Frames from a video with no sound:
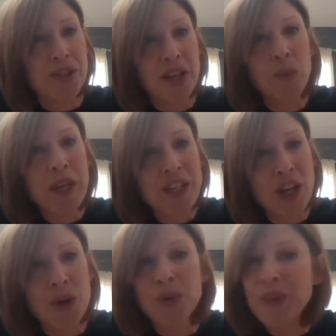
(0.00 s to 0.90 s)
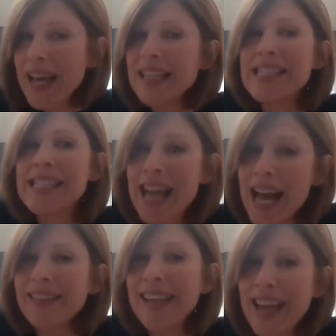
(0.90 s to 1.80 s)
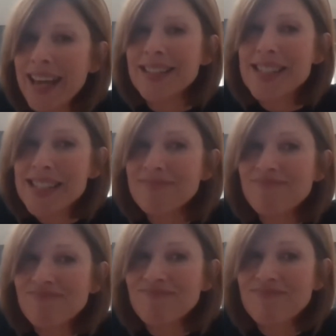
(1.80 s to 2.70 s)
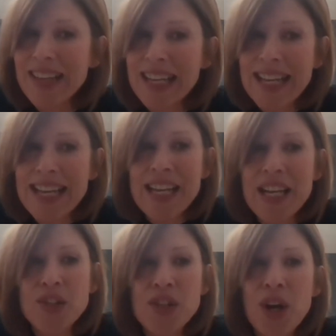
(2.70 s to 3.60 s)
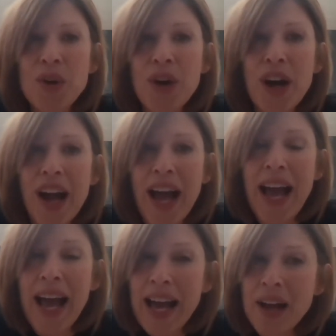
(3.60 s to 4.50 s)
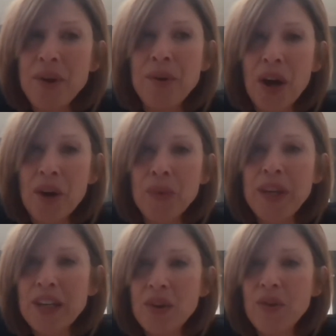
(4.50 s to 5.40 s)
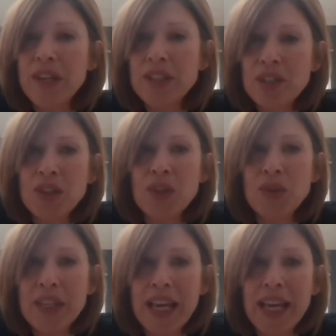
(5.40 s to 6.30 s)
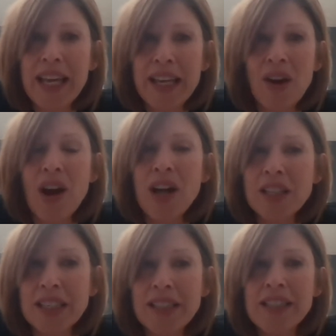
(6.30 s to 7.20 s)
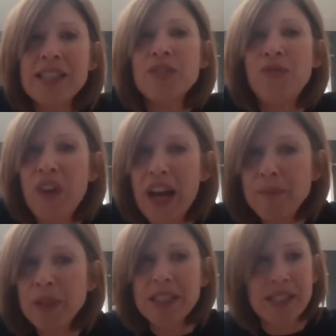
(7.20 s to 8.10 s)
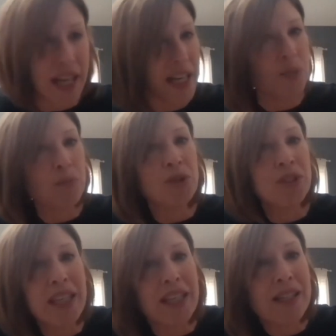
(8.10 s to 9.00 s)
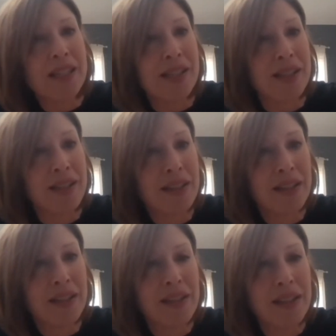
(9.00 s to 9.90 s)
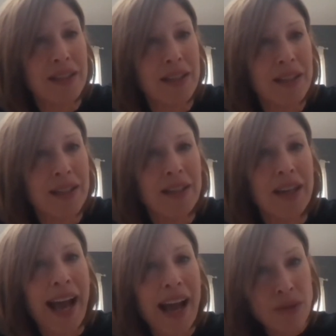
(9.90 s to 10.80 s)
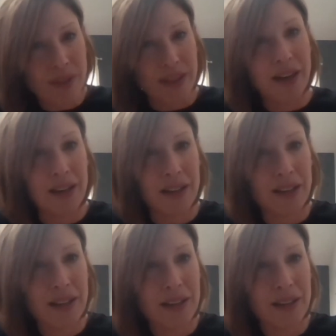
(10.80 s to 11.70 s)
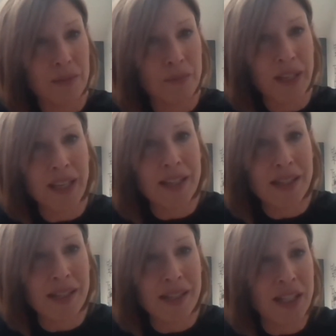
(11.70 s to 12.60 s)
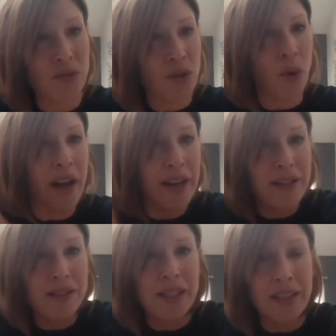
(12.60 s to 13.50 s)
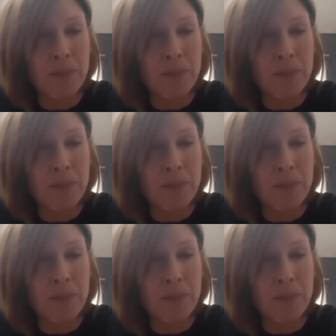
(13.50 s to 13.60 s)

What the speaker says: and we know that is not the case. So how are we going to get all of this fabulous expertise out there? Because this requires that they